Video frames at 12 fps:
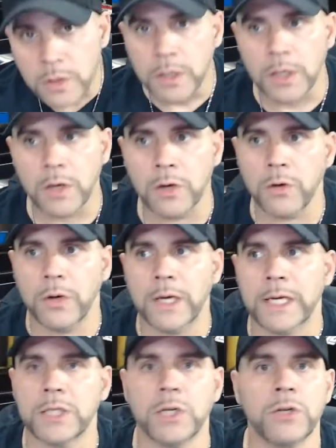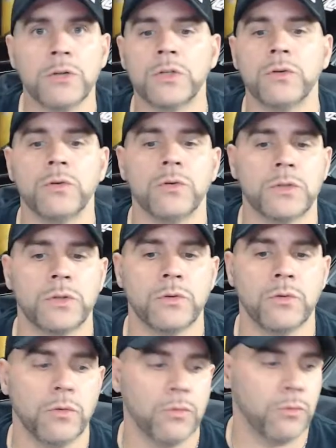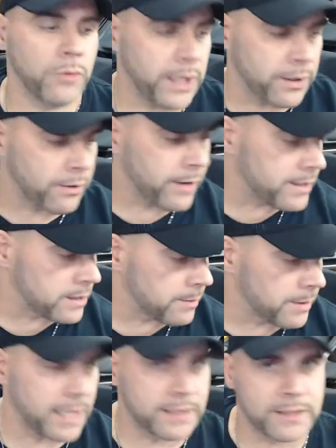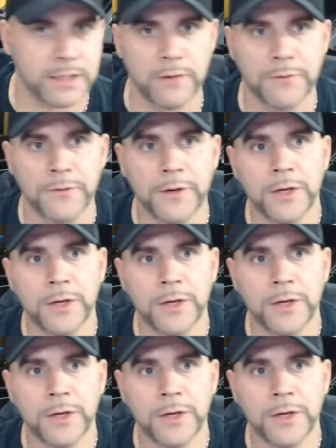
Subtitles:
you know, continue to reiterate some of that stuff.